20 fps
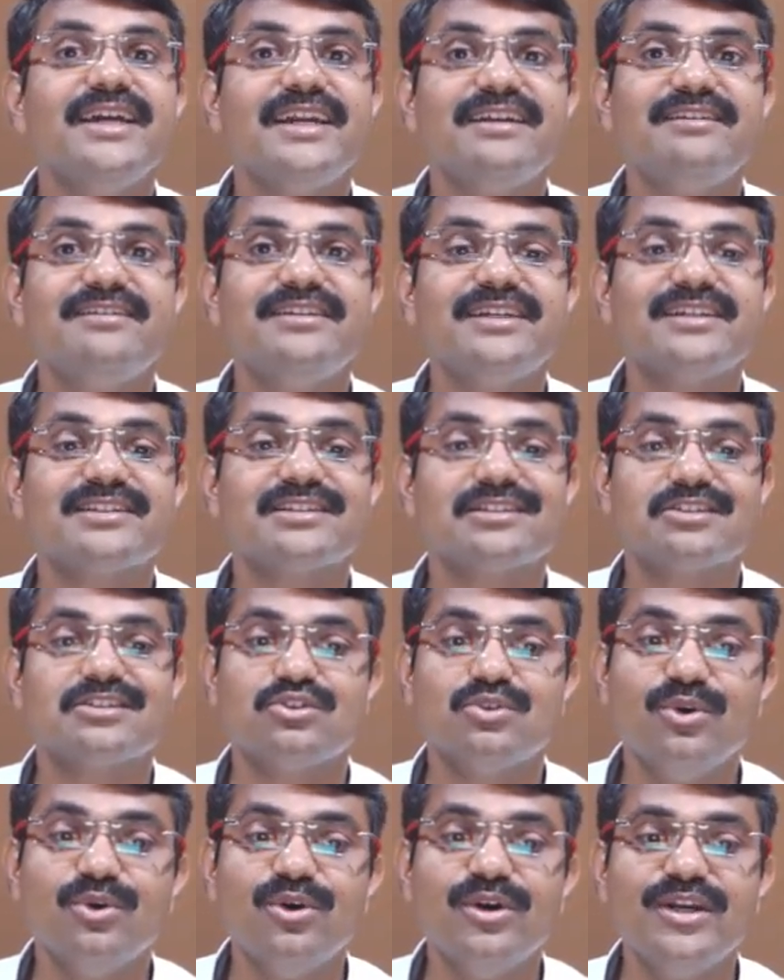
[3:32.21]
the
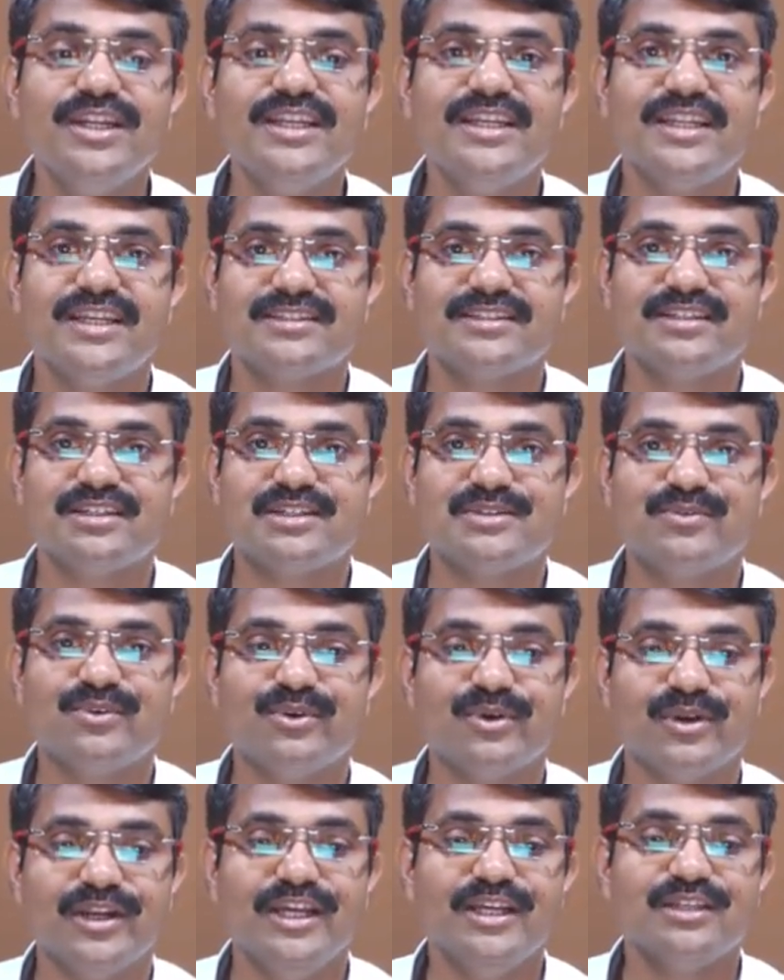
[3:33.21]
address stored in
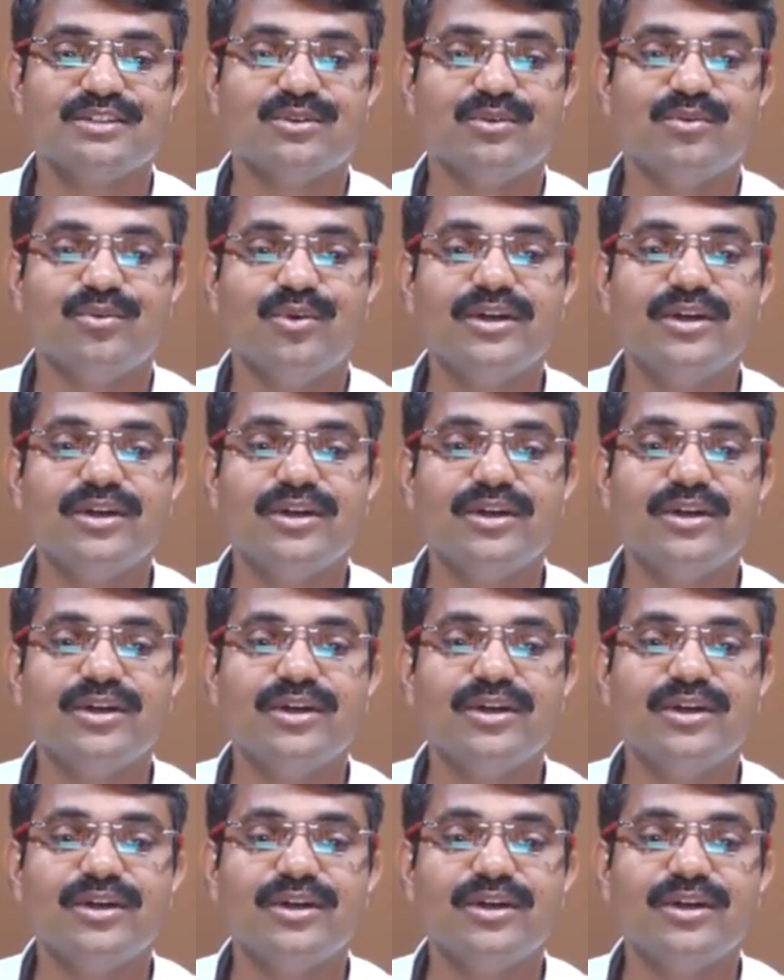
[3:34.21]
SH4.